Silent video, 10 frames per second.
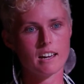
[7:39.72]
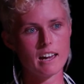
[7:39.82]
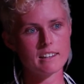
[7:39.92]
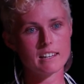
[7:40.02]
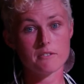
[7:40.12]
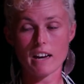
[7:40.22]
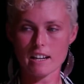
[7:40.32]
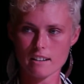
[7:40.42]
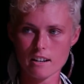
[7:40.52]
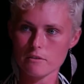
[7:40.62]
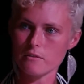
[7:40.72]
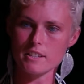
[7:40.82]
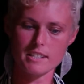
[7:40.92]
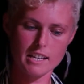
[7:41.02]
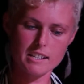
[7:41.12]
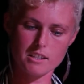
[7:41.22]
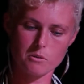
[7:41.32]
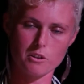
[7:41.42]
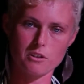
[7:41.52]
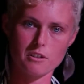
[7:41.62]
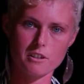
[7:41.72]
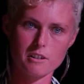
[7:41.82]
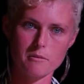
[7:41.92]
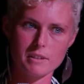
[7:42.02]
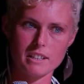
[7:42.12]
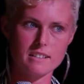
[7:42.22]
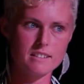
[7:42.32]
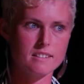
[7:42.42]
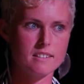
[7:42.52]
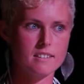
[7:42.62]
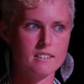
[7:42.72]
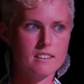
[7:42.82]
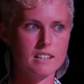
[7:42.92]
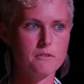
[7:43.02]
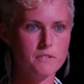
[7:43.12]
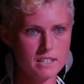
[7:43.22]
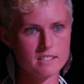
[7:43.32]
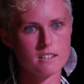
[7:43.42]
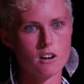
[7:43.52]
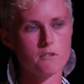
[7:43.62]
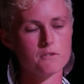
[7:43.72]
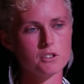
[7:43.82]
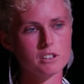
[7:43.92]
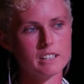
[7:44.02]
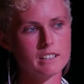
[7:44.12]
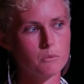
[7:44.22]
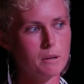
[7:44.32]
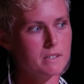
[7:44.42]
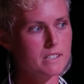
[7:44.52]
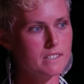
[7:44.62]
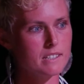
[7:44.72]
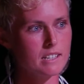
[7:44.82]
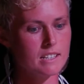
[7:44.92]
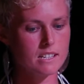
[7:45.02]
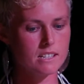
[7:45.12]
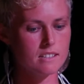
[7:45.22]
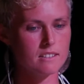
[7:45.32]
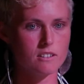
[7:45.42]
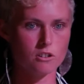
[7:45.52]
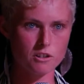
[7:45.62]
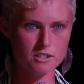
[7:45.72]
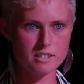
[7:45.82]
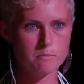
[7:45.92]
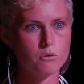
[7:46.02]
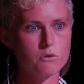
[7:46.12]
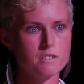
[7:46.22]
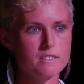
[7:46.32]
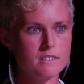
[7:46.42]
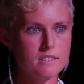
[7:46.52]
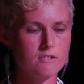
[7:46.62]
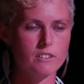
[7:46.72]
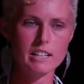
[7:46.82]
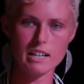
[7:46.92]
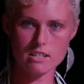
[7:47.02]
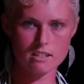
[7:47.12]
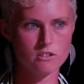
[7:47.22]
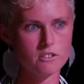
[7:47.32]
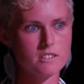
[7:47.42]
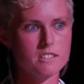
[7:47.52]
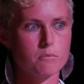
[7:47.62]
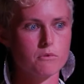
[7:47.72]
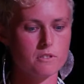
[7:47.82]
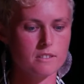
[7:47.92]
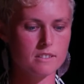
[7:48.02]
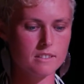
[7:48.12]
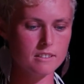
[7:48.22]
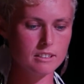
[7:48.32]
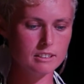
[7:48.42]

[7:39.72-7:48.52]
And they've had enough of the status quo, because the effects of nuclear weapons detonations crosses borders. Radiation crosses borders.